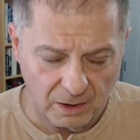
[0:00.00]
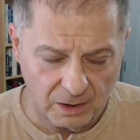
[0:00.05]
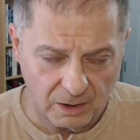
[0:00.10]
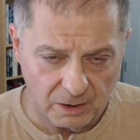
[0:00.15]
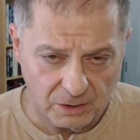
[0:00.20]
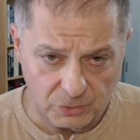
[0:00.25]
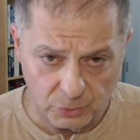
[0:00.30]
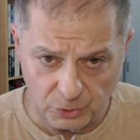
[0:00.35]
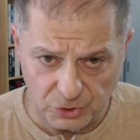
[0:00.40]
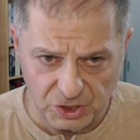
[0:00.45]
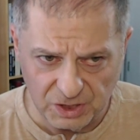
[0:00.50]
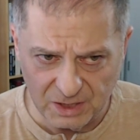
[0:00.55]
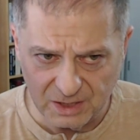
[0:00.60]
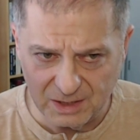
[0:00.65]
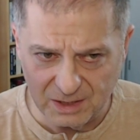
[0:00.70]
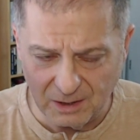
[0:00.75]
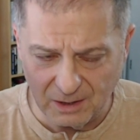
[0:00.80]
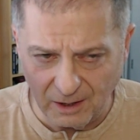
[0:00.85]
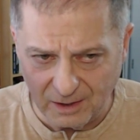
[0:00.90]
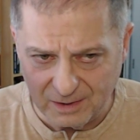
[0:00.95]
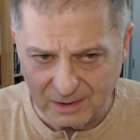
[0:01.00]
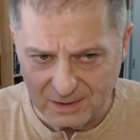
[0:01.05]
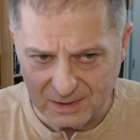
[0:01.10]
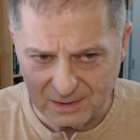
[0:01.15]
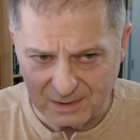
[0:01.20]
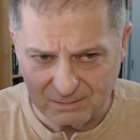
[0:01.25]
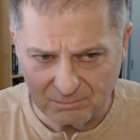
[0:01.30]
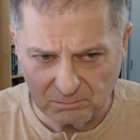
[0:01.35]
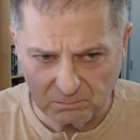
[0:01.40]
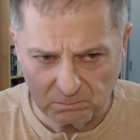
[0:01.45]
So she did not
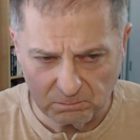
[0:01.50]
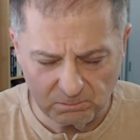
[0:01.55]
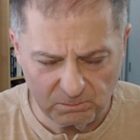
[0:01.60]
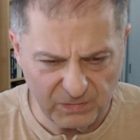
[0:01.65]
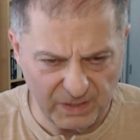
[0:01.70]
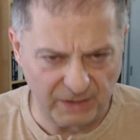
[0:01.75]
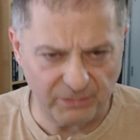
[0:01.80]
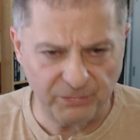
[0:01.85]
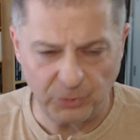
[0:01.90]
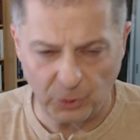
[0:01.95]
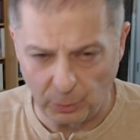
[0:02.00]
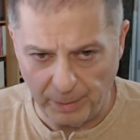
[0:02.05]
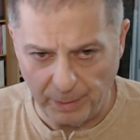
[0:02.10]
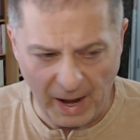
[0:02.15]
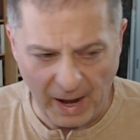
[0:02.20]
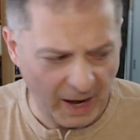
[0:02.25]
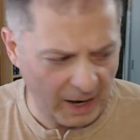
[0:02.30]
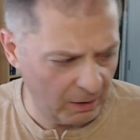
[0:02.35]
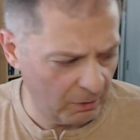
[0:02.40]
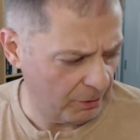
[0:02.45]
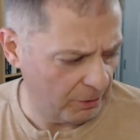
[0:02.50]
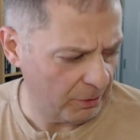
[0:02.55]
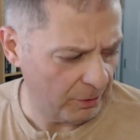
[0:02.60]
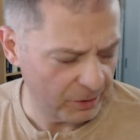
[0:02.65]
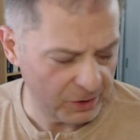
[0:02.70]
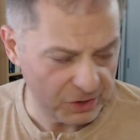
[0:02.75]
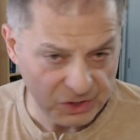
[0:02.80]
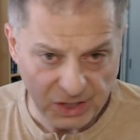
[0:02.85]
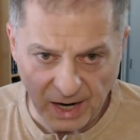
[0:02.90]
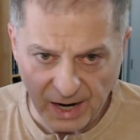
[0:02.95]
give her back or her
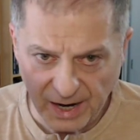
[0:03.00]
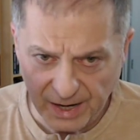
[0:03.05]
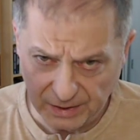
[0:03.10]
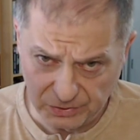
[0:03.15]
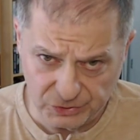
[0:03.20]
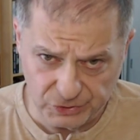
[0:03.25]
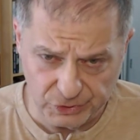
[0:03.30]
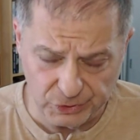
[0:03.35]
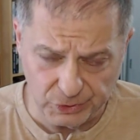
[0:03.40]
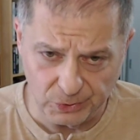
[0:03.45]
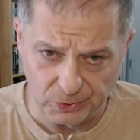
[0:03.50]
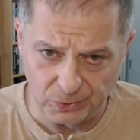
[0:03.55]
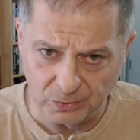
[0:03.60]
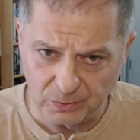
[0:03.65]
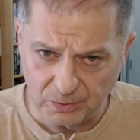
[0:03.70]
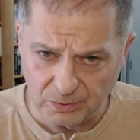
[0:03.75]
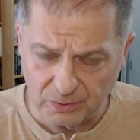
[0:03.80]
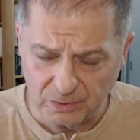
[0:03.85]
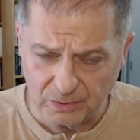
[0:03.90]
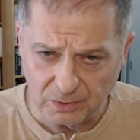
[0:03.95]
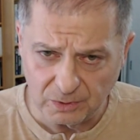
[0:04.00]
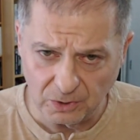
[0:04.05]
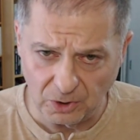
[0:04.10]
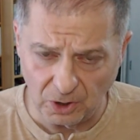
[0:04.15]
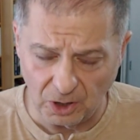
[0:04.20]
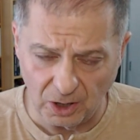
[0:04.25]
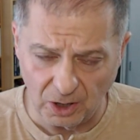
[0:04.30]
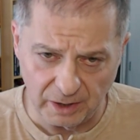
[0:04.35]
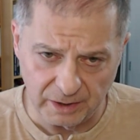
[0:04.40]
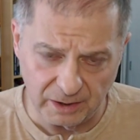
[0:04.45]
side to
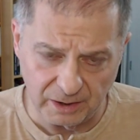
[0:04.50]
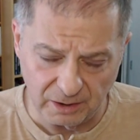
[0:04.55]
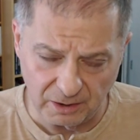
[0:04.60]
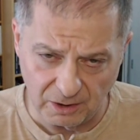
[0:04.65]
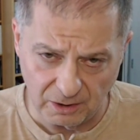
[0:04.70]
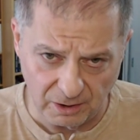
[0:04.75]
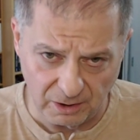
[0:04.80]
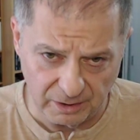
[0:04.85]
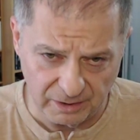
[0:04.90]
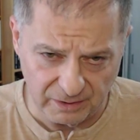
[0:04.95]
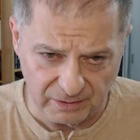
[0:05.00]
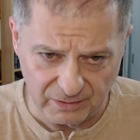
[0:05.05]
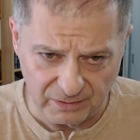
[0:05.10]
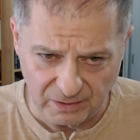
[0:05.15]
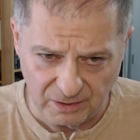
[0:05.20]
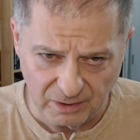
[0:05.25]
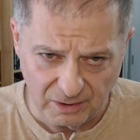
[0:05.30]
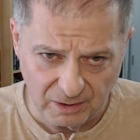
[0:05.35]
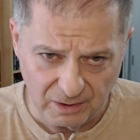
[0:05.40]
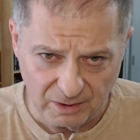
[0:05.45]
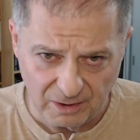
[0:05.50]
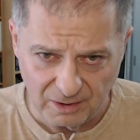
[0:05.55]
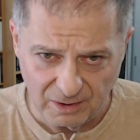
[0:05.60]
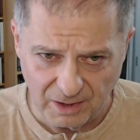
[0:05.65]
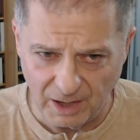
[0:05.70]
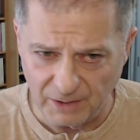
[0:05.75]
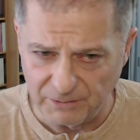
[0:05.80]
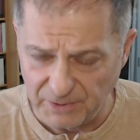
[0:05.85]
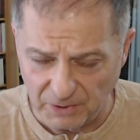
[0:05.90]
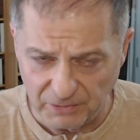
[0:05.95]
God incarnate.
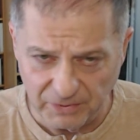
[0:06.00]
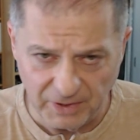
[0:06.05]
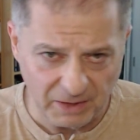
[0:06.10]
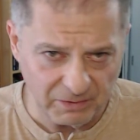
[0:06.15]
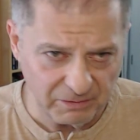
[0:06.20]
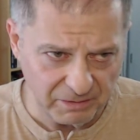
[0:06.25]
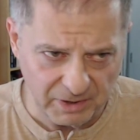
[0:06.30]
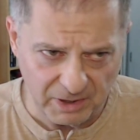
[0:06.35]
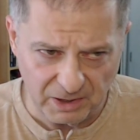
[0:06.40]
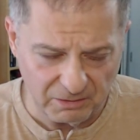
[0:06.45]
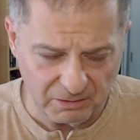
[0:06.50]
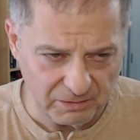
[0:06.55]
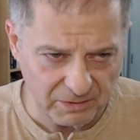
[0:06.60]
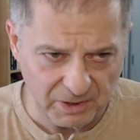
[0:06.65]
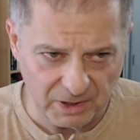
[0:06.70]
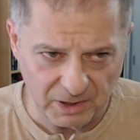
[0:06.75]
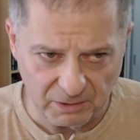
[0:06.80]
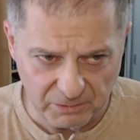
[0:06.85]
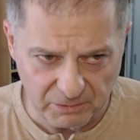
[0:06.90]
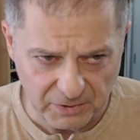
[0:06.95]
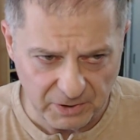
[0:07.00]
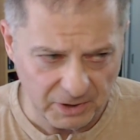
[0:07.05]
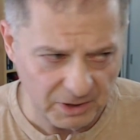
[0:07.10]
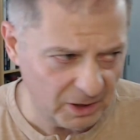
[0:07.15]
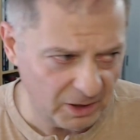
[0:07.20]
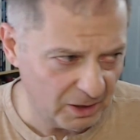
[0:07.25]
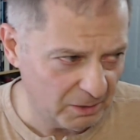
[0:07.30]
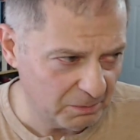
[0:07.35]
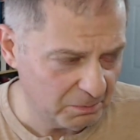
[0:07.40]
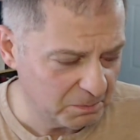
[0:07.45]
I found that very, very,
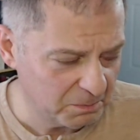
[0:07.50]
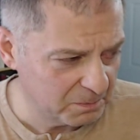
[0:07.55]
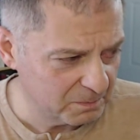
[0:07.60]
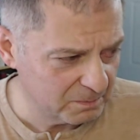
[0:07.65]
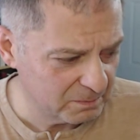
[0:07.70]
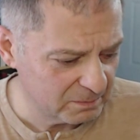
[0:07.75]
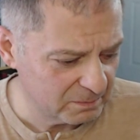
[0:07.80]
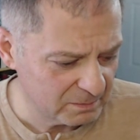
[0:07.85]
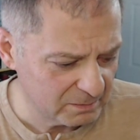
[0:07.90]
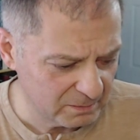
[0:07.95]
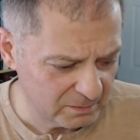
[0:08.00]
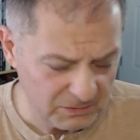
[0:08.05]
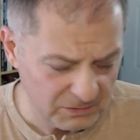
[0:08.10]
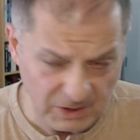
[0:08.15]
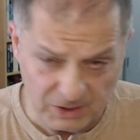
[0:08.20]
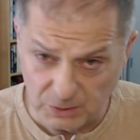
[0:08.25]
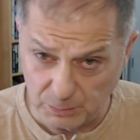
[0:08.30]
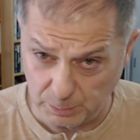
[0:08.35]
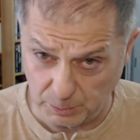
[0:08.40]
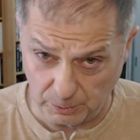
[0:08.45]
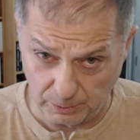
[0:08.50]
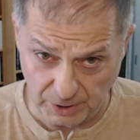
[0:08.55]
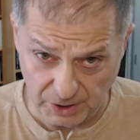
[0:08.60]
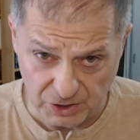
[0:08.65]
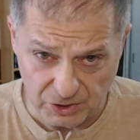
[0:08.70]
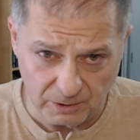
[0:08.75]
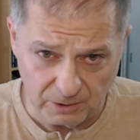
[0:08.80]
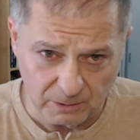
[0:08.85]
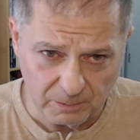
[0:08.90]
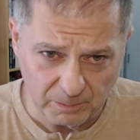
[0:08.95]
very
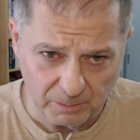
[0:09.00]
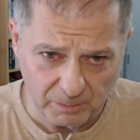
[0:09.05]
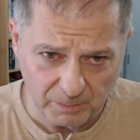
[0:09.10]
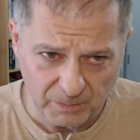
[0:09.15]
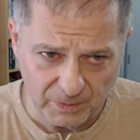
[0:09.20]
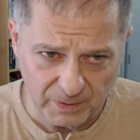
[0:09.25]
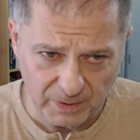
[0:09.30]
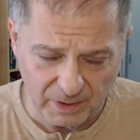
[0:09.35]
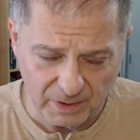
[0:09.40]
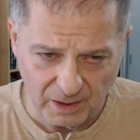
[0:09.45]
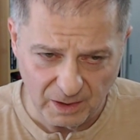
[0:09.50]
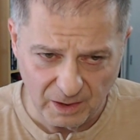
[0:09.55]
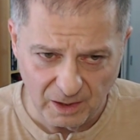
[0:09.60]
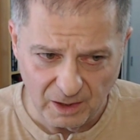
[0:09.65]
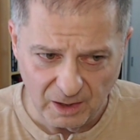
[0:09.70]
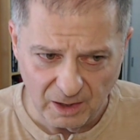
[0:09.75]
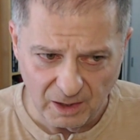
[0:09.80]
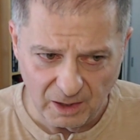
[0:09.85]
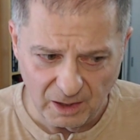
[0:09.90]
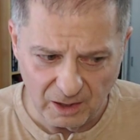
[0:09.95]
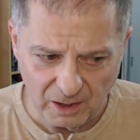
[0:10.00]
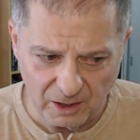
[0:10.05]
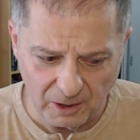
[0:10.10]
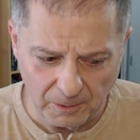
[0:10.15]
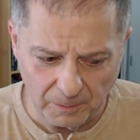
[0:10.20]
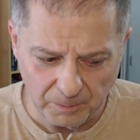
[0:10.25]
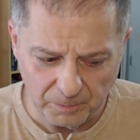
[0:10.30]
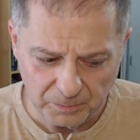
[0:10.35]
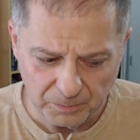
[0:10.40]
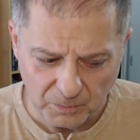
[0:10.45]
inspirational.
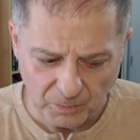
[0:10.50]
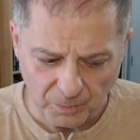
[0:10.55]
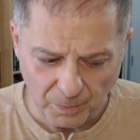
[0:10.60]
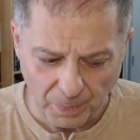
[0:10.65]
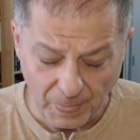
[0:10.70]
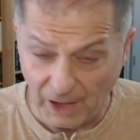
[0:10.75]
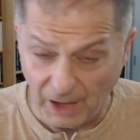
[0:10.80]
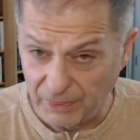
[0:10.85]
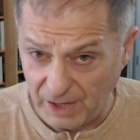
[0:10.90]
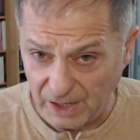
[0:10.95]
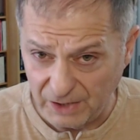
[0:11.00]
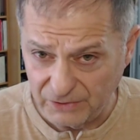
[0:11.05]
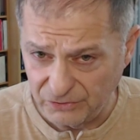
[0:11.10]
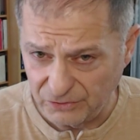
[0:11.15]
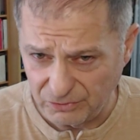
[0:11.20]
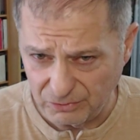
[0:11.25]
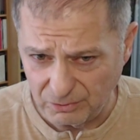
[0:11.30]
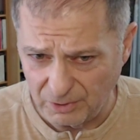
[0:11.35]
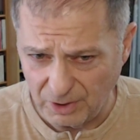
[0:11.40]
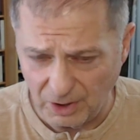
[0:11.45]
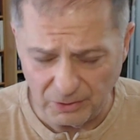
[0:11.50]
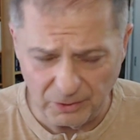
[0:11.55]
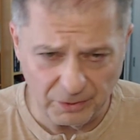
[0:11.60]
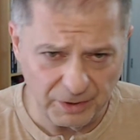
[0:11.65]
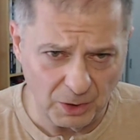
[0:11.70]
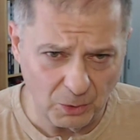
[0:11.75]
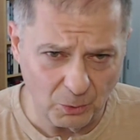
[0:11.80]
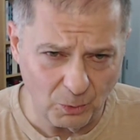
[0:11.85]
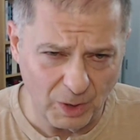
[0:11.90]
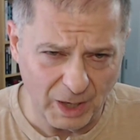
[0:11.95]
And that's another
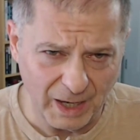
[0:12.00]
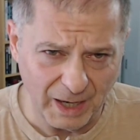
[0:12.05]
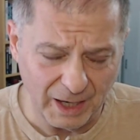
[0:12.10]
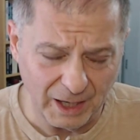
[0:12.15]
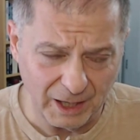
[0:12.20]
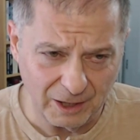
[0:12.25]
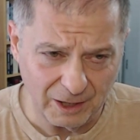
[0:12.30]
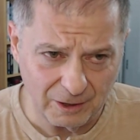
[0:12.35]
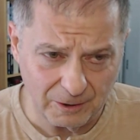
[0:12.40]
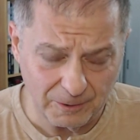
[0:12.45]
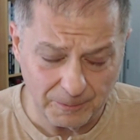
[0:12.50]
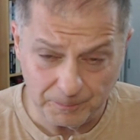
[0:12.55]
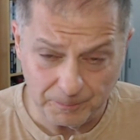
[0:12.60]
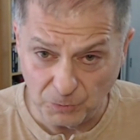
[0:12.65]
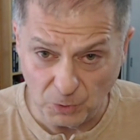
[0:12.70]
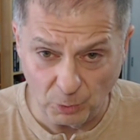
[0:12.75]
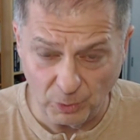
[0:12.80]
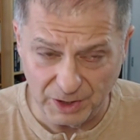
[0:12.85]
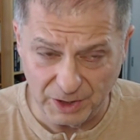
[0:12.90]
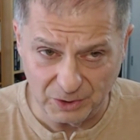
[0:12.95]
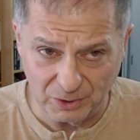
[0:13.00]
thing why when